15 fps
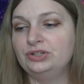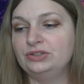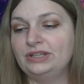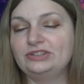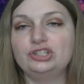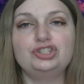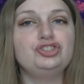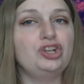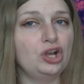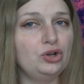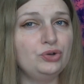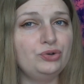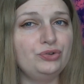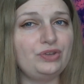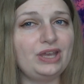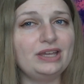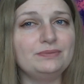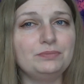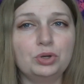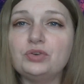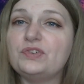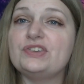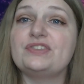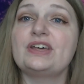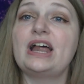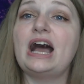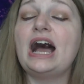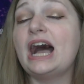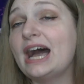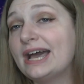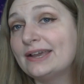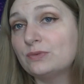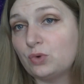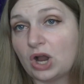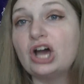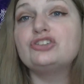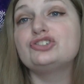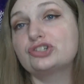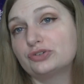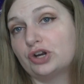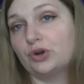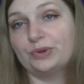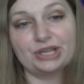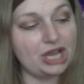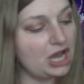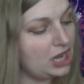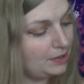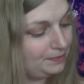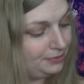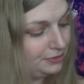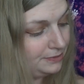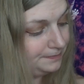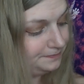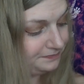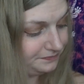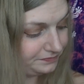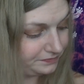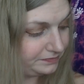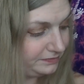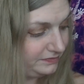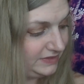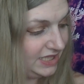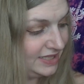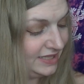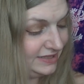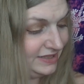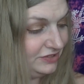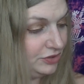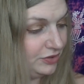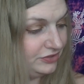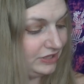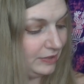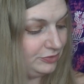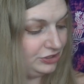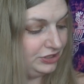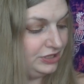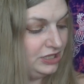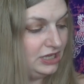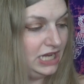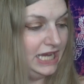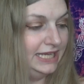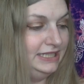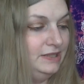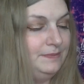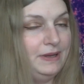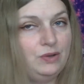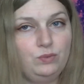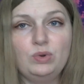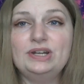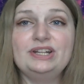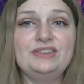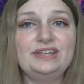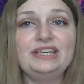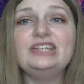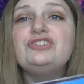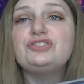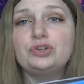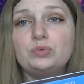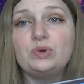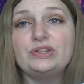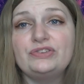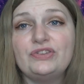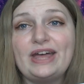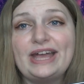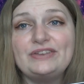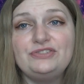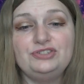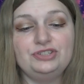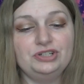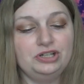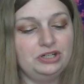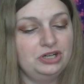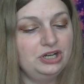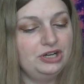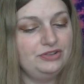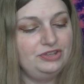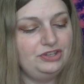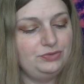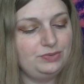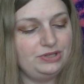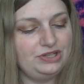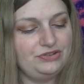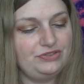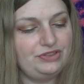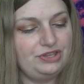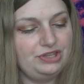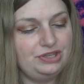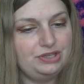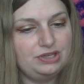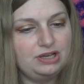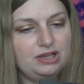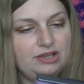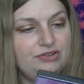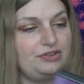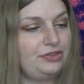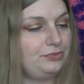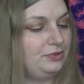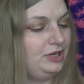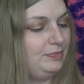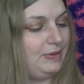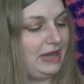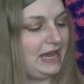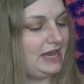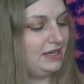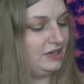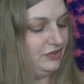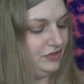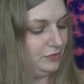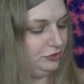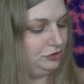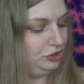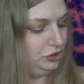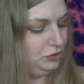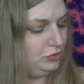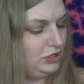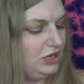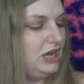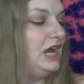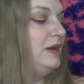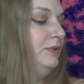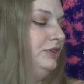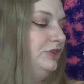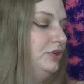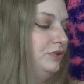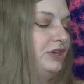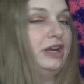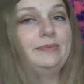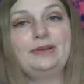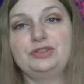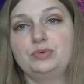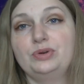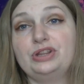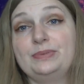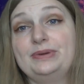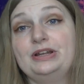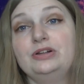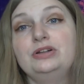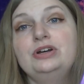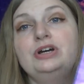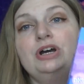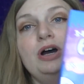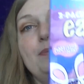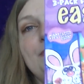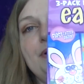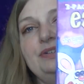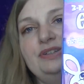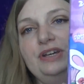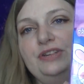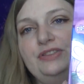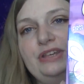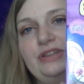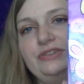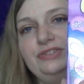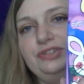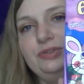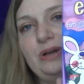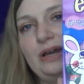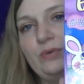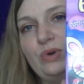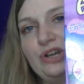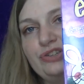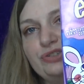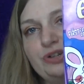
like the shows and movies that I watched growing up. This is no exception. I did buy one of the Easter ones last year. This one is the uh, is a three pack because there was two. I really don't care about the one in the middle, but uh, the other two I watched